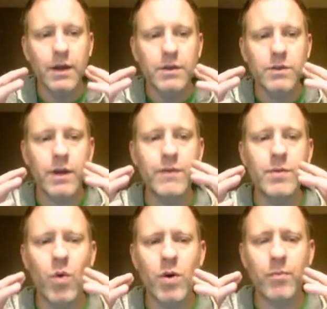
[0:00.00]
So
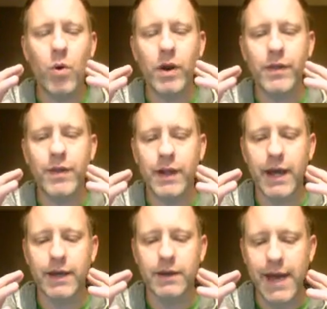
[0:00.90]
even more important than
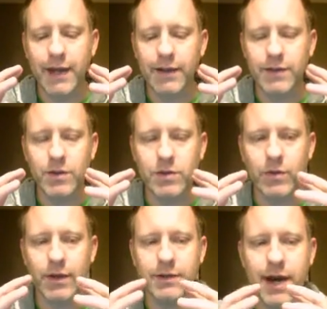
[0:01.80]
like handling the
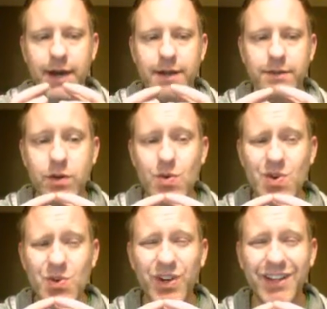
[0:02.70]
social anxiety is if you
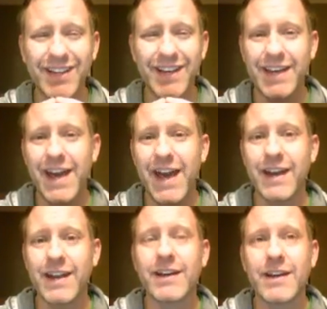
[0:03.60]
can really
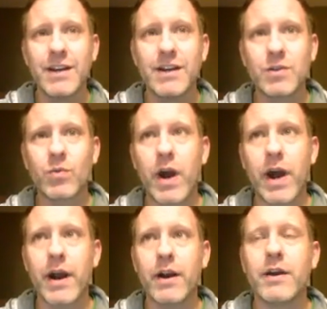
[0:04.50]
get to
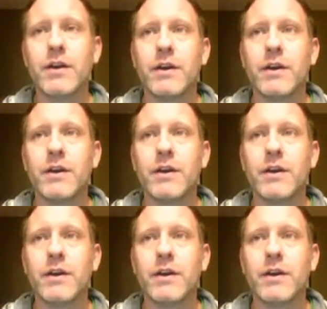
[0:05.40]
where